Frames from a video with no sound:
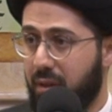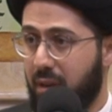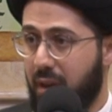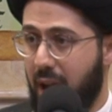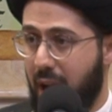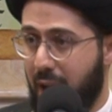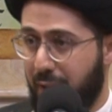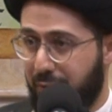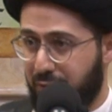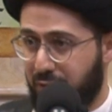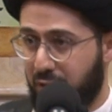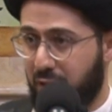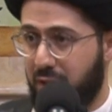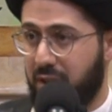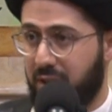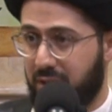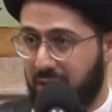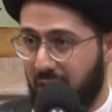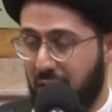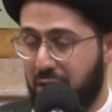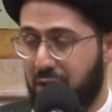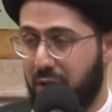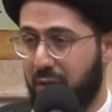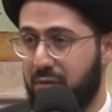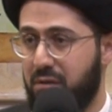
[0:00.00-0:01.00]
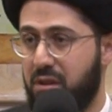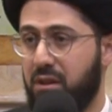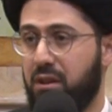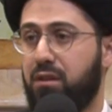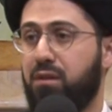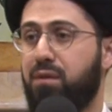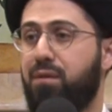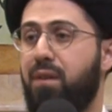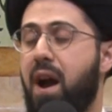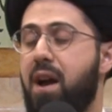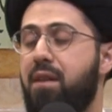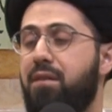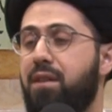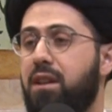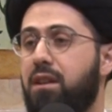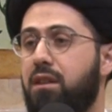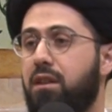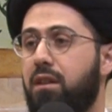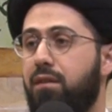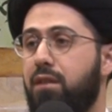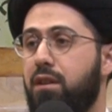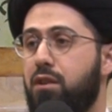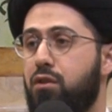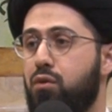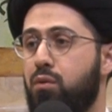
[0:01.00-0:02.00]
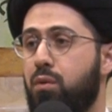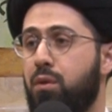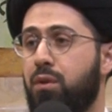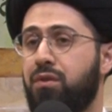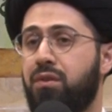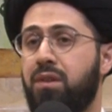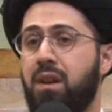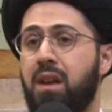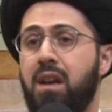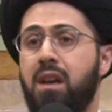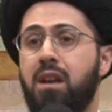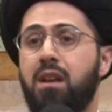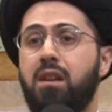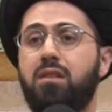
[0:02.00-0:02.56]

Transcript: after the death of these five individuals,